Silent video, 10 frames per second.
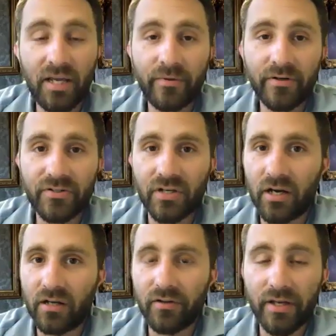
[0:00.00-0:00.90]
neighbors
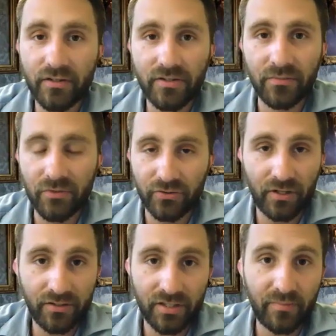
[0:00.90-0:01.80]
saw like some
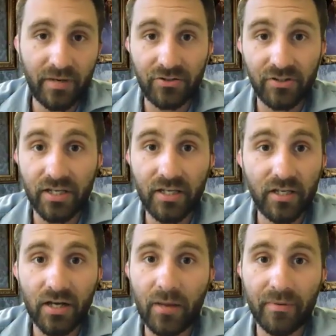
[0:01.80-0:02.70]
drunk St. Patrick's Day
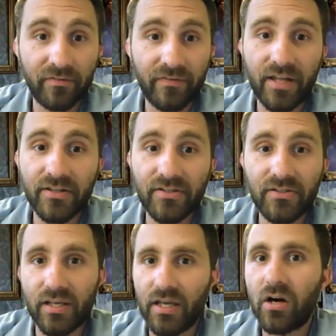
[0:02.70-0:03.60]
kid hop in the
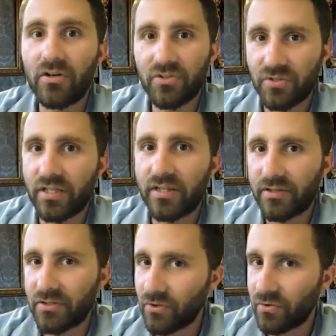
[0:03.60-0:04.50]
fence. He also said
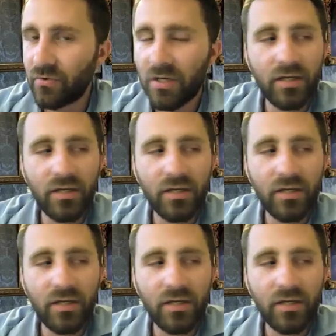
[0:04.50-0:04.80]
that too.